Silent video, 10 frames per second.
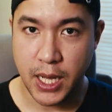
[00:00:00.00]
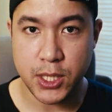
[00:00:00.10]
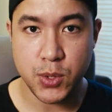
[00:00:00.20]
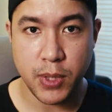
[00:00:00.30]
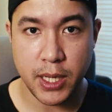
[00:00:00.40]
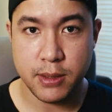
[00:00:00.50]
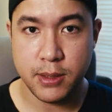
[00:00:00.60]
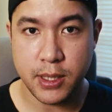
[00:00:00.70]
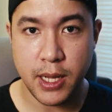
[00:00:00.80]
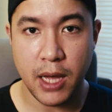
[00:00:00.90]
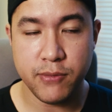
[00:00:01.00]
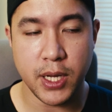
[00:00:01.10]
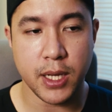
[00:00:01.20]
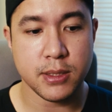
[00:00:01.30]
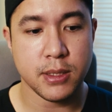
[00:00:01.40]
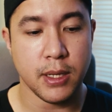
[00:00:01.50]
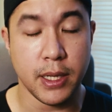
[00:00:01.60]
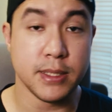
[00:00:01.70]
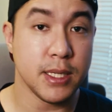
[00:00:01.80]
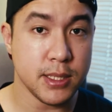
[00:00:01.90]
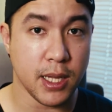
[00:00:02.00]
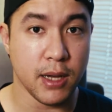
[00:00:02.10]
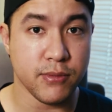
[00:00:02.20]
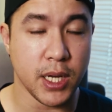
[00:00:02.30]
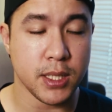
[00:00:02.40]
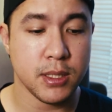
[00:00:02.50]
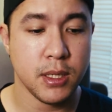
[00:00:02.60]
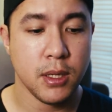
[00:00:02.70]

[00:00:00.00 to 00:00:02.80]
Hasselblad didn't have that and doesn't have that.